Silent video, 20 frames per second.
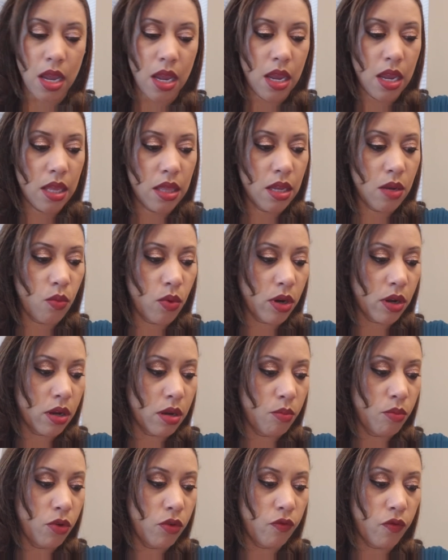And then we're going
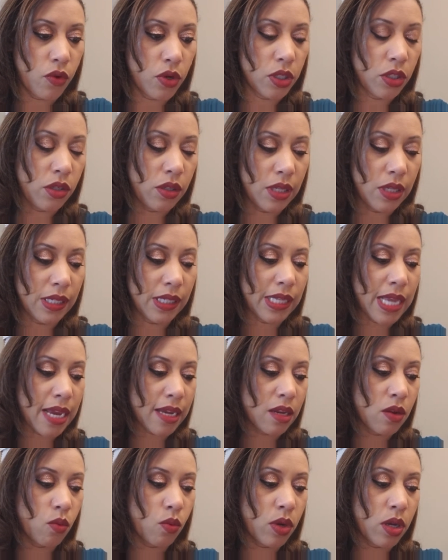to move on to the
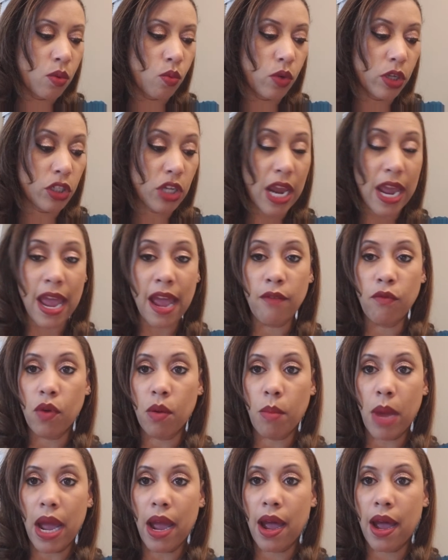second one, which I have on
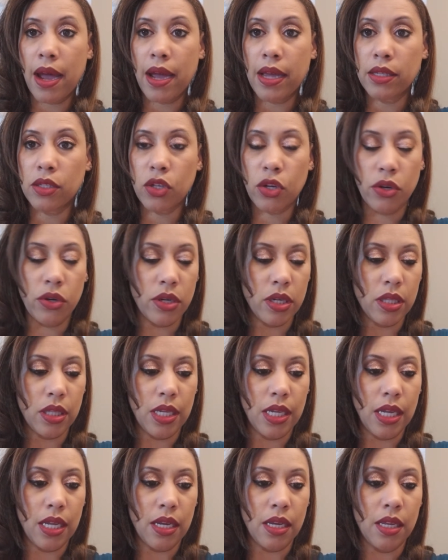my eyes
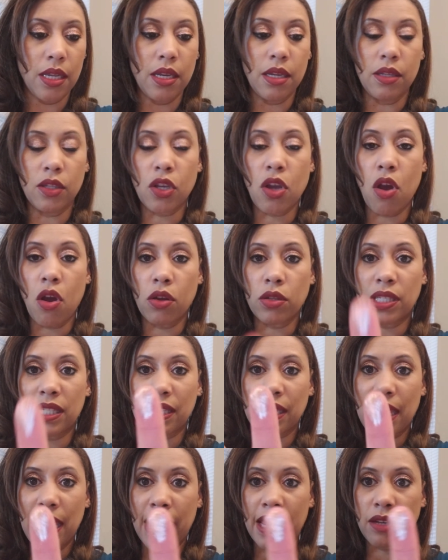currently, and it is called
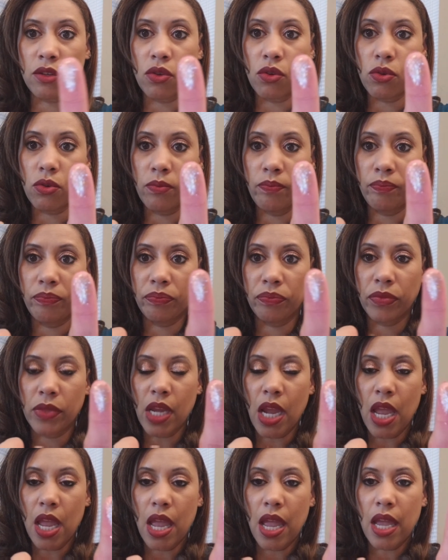Scandal.
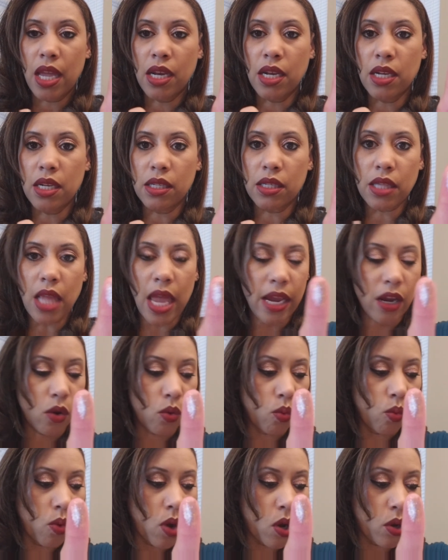And it is like a
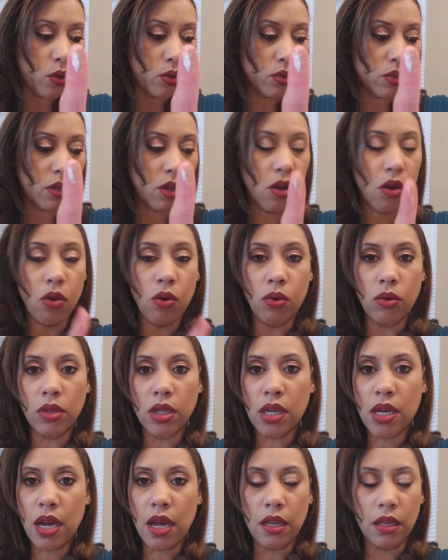rose gold
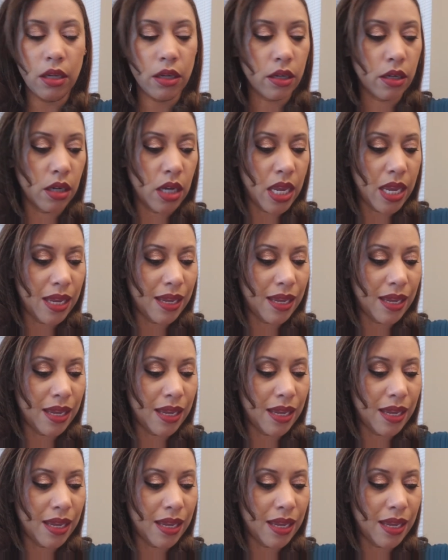color.